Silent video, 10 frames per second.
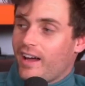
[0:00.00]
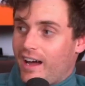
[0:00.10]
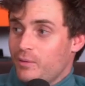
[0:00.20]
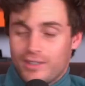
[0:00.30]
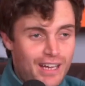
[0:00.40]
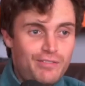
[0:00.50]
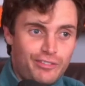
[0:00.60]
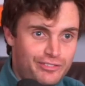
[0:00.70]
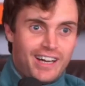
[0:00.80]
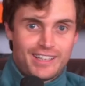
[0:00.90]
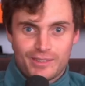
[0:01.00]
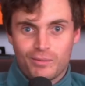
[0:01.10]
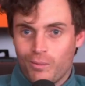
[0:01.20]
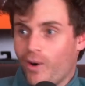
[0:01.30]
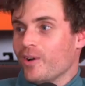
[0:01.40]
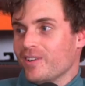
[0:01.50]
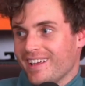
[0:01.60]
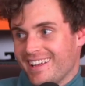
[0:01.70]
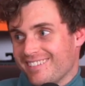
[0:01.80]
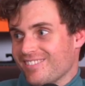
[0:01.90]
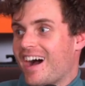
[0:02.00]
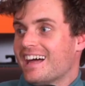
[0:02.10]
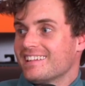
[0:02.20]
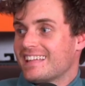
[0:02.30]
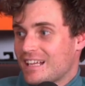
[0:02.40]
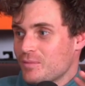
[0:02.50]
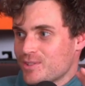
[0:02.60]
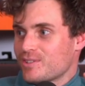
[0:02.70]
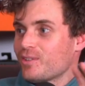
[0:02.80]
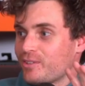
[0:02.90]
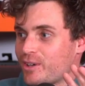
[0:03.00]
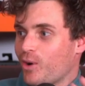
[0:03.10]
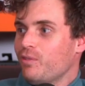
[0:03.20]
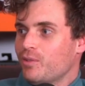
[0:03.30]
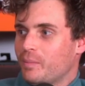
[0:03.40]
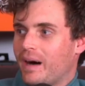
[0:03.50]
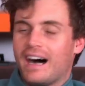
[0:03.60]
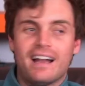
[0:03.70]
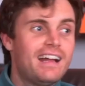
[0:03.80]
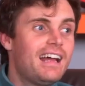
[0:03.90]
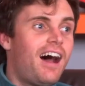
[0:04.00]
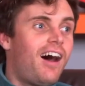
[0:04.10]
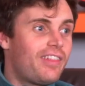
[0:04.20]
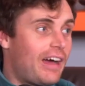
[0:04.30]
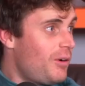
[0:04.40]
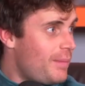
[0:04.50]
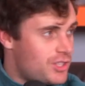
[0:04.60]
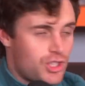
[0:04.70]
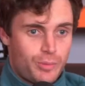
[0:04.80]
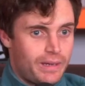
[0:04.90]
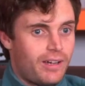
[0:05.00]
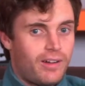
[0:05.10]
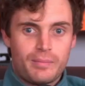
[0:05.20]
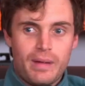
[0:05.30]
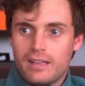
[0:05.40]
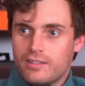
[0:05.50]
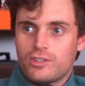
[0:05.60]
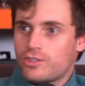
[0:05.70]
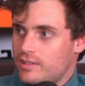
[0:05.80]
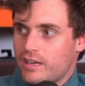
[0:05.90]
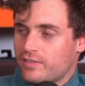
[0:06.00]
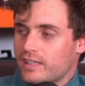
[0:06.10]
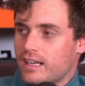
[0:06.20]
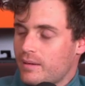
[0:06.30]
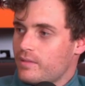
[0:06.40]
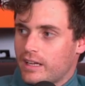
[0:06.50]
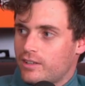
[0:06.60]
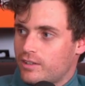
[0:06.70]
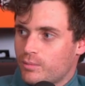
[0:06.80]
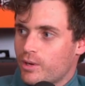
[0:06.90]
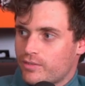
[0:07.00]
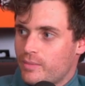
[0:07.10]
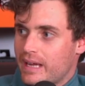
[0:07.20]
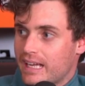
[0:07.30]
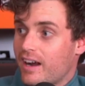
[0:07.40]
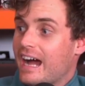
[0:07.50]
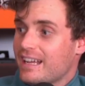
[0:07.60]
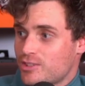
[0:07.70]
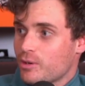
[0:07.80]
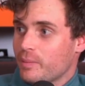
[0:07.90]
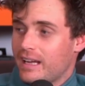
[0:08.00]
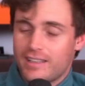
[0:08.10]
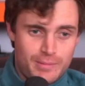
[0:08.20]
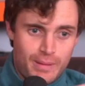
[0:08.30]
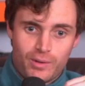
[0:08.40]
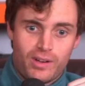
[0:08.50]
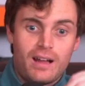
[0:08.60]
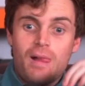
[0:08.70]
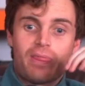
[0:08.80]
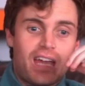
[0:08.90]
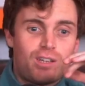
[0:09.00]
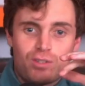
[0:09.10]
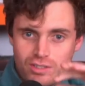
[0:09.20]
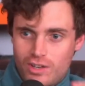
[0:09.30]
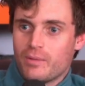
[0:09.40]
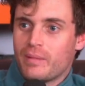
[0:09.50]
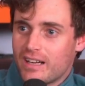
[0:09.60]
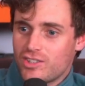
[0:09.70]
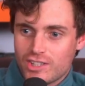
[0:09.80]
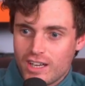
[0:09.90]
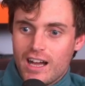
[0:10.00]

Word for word: I would never fucking want, right? That was the awful part. Yeah. They were messaging me going, man, you should definitely come, like you can work for me. And I had to reply to these people going, thank you so much,